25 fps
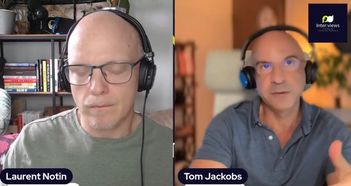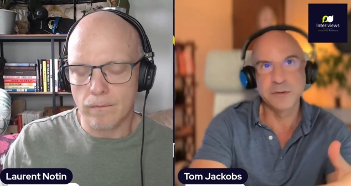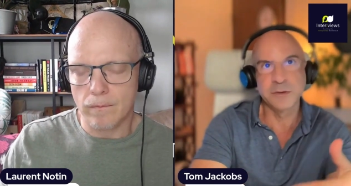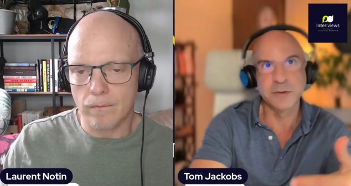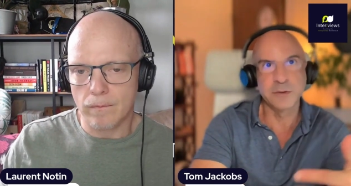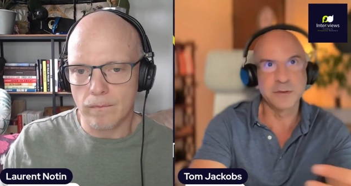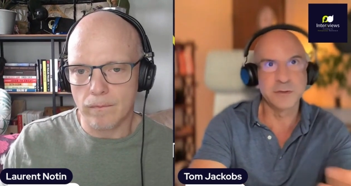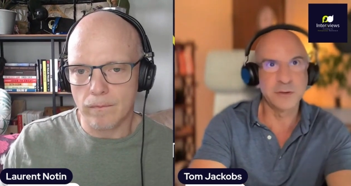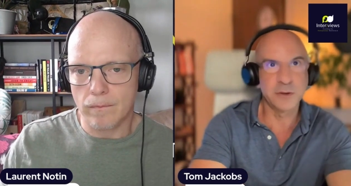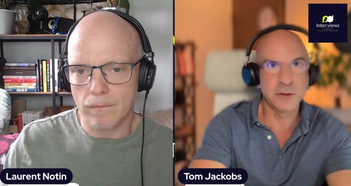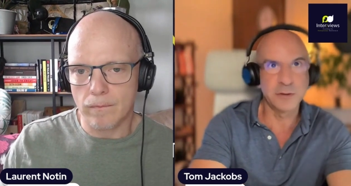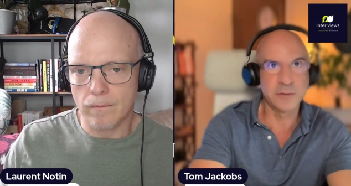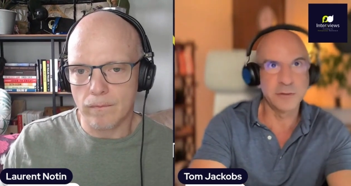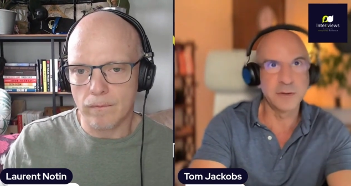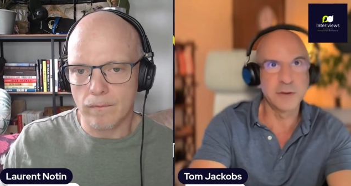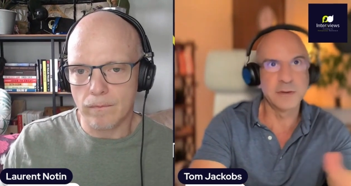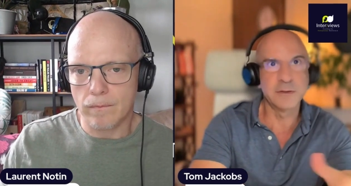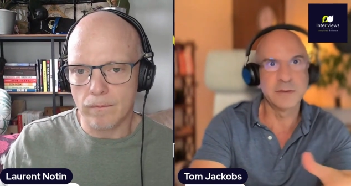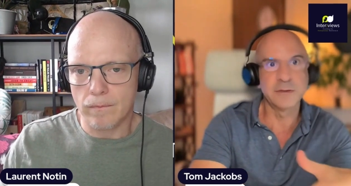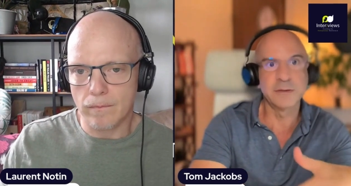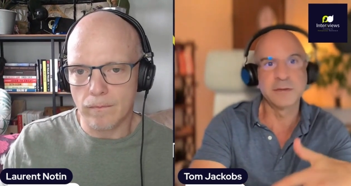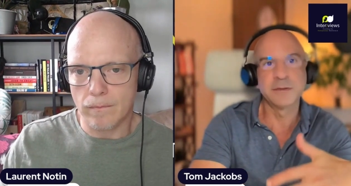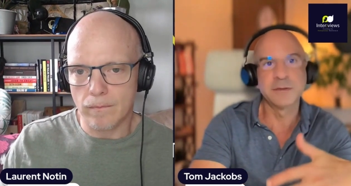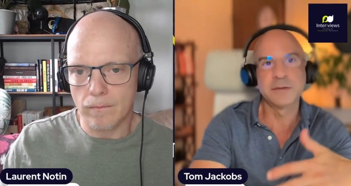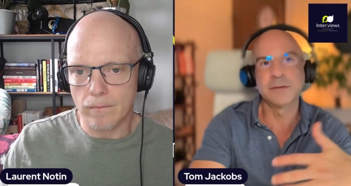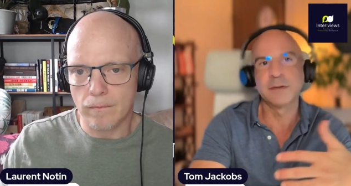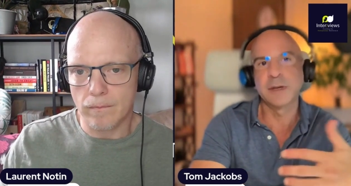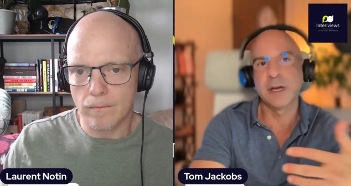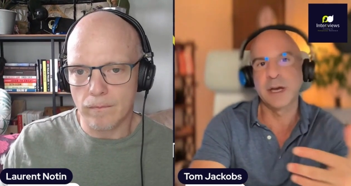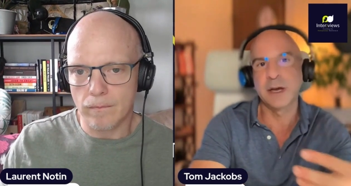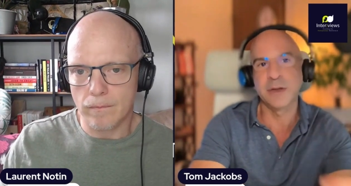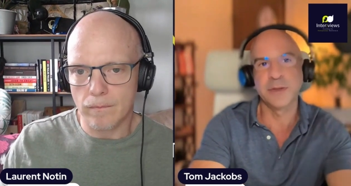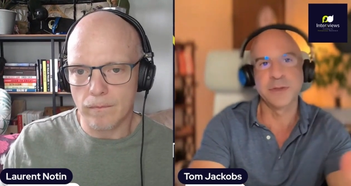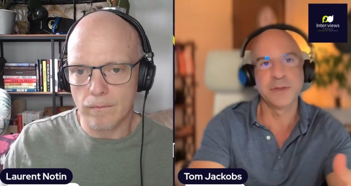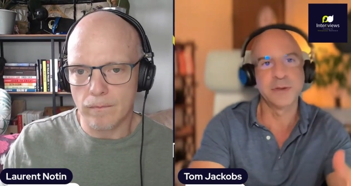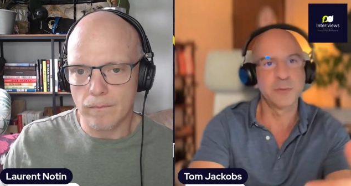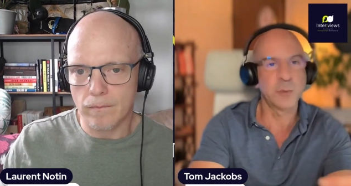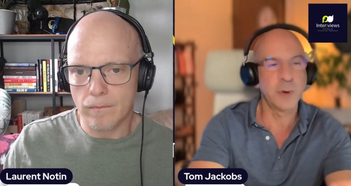Speaker 1: service,
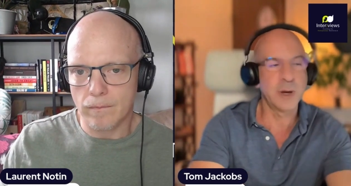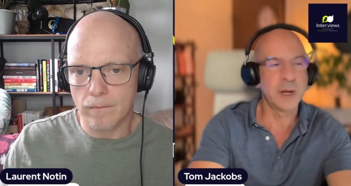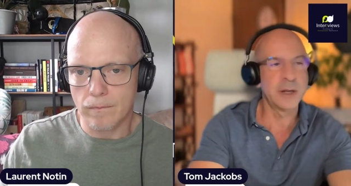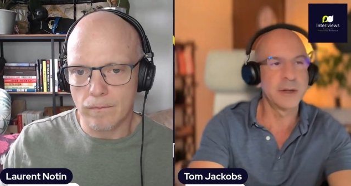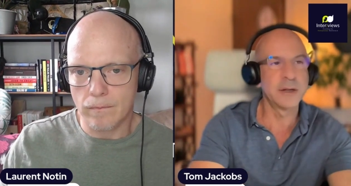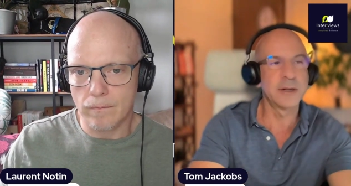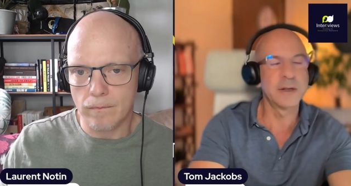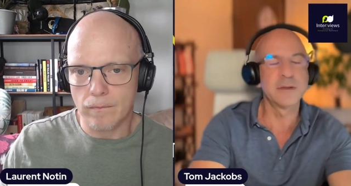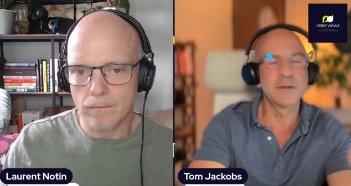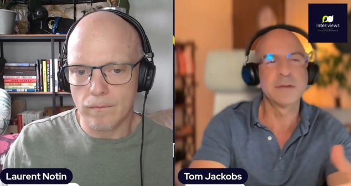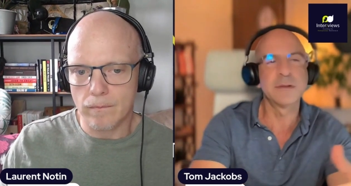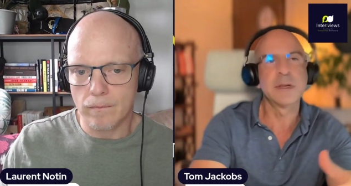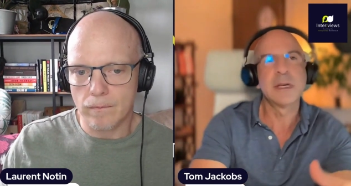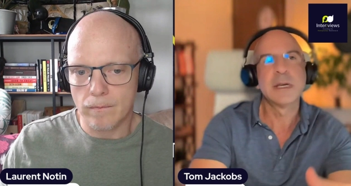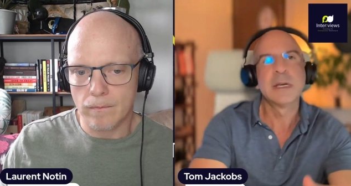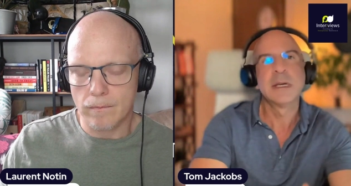health and wellness,